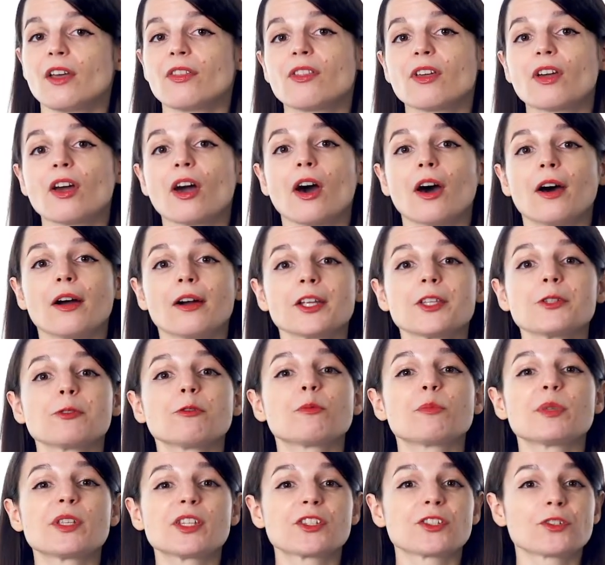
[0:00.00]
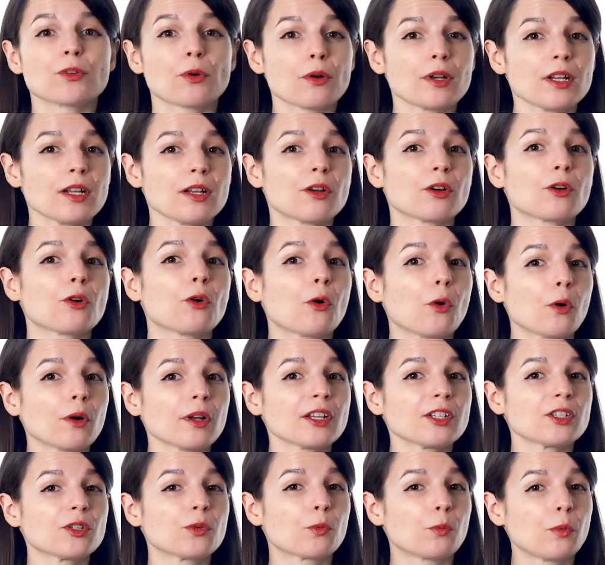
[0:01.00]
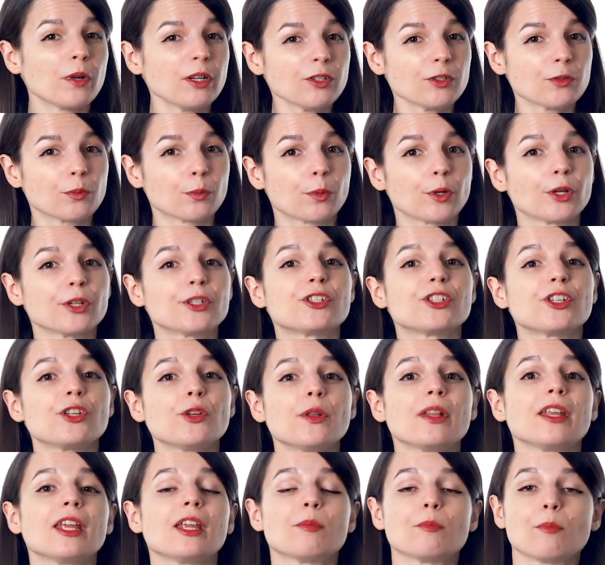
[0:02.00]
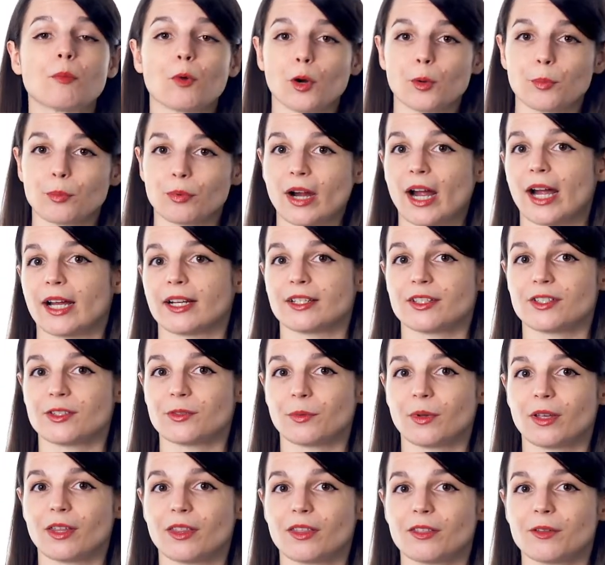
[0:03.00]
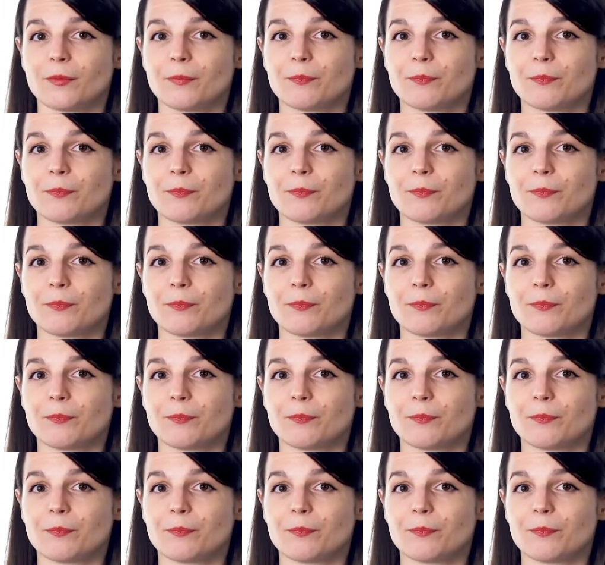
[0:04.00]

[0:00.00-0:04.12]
the cards will be sorted according to which words you need more practice with.